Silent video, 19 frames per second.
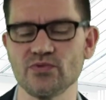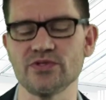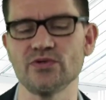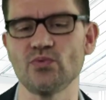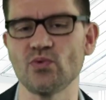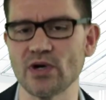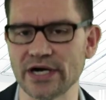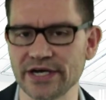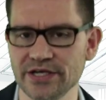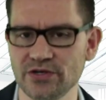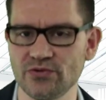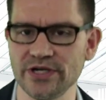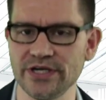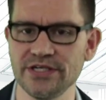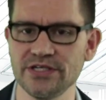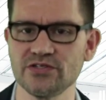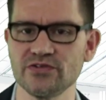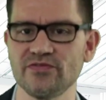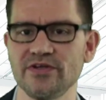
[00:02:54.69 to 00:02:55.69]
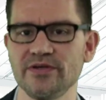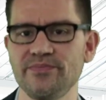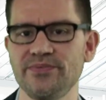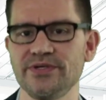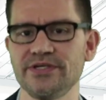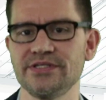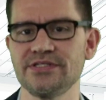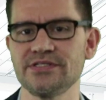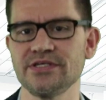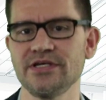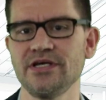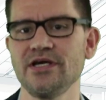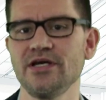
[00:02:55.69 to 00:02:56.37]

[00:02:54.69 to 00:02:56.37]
with a wide range of lipids,